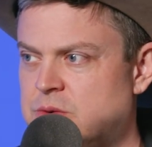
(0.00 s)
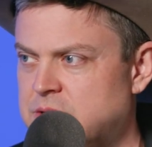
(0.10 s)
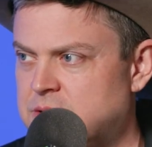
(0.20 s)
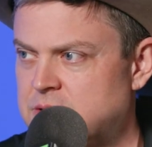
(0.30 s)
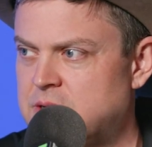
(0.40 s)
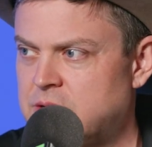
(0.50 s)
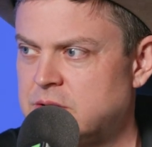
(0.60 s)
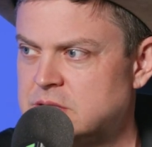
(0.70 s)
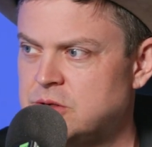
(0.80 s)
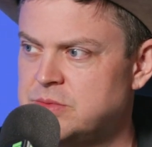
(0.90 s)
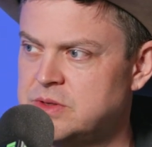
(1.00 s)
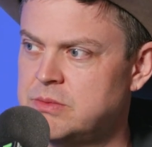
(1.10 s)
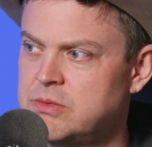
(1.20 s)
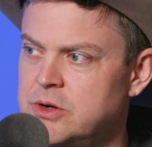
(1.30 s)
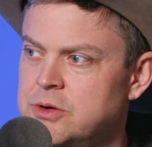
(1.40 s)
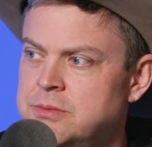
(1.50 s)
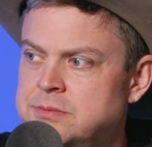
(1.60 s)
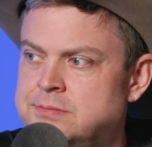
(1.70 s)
and it'll assume through.